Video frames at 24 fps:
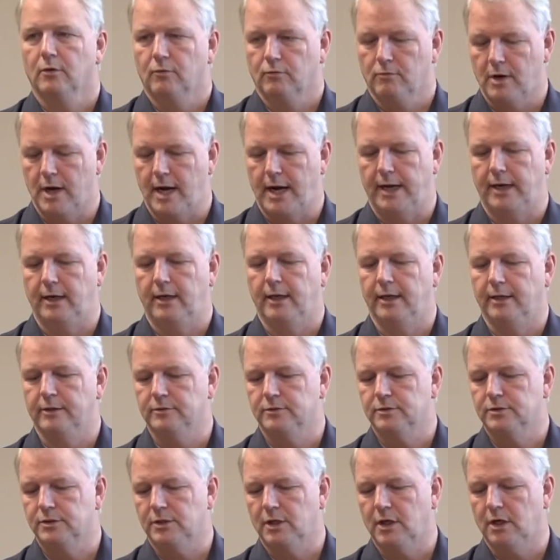right, and
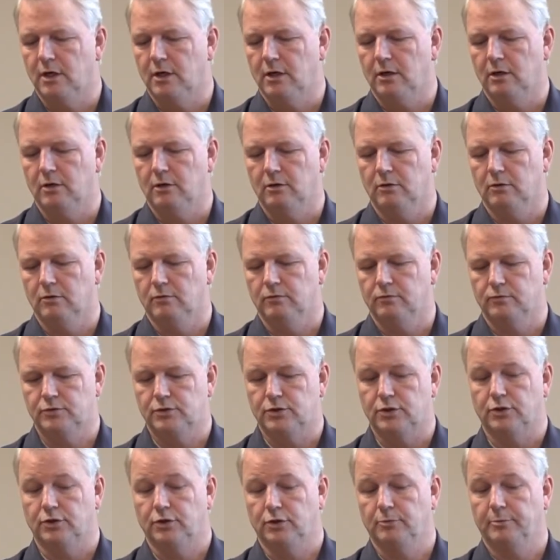so
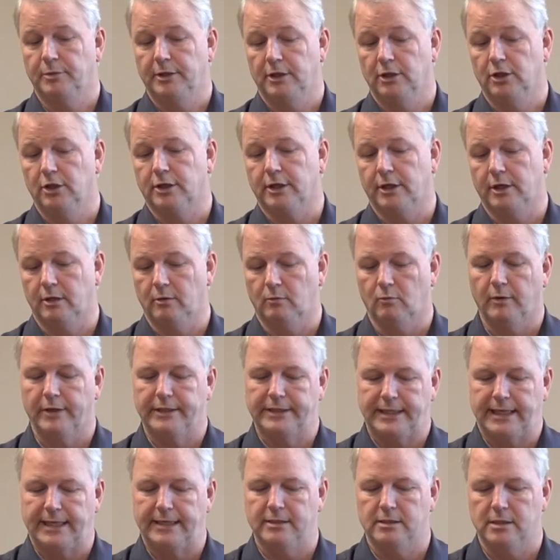you'd be looking at what
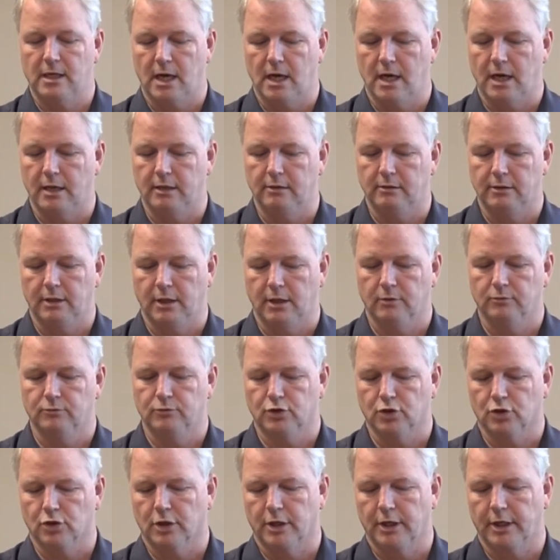they had done,
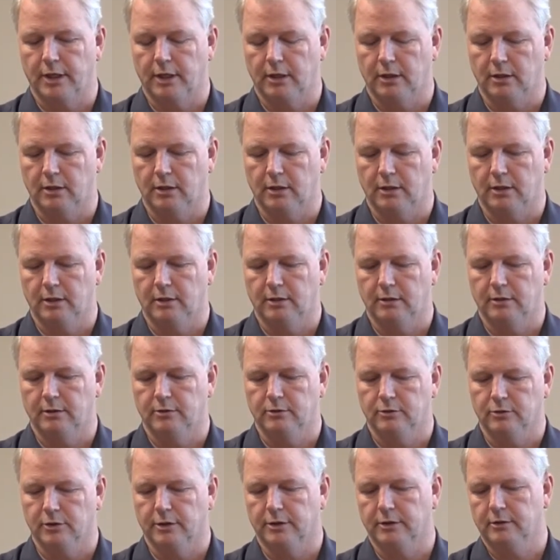during
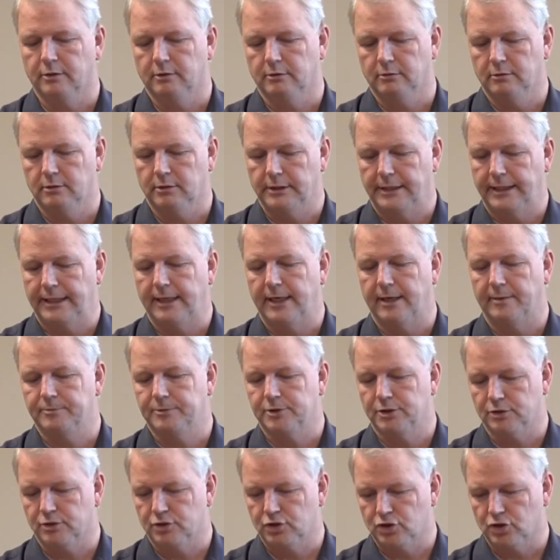the lead up
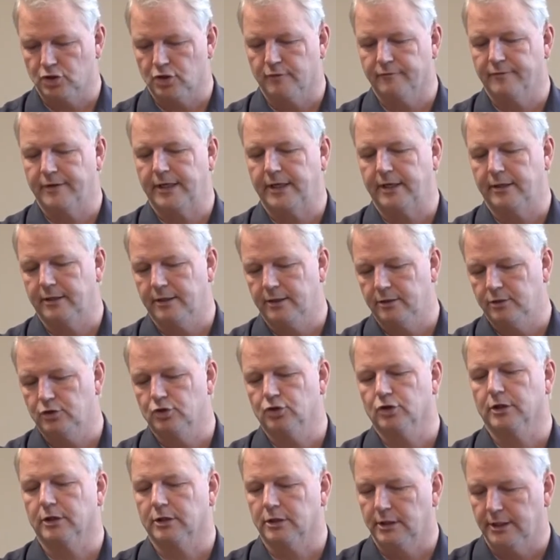to serving, and then
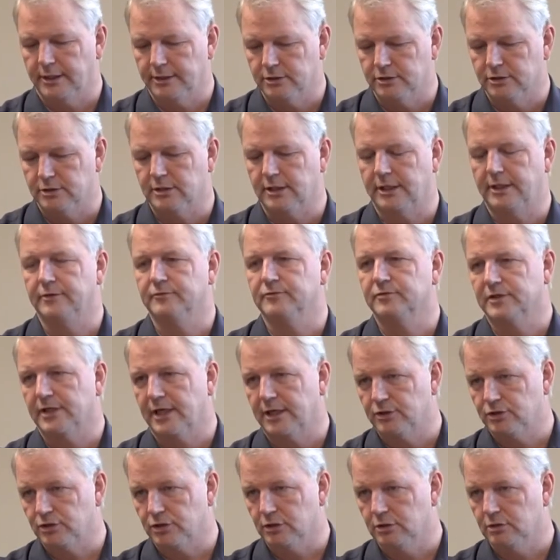during the legislative
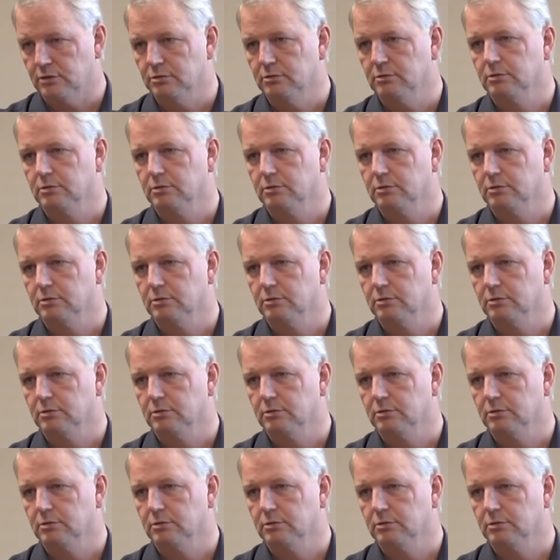session,